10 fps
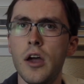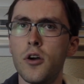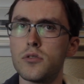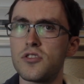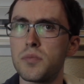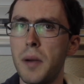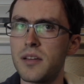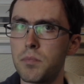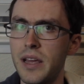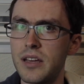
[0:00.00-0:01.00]
who
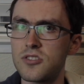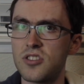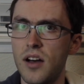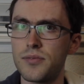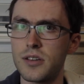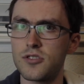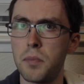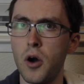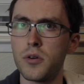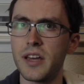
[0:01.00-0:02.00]
despite being softly
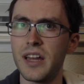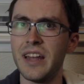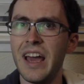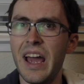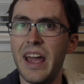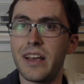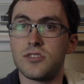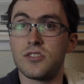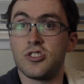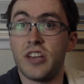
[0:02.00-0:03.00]
spoken,
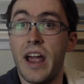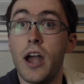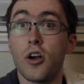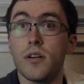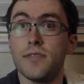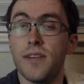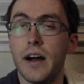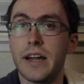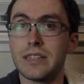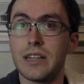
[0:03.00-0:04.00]
is terrifying.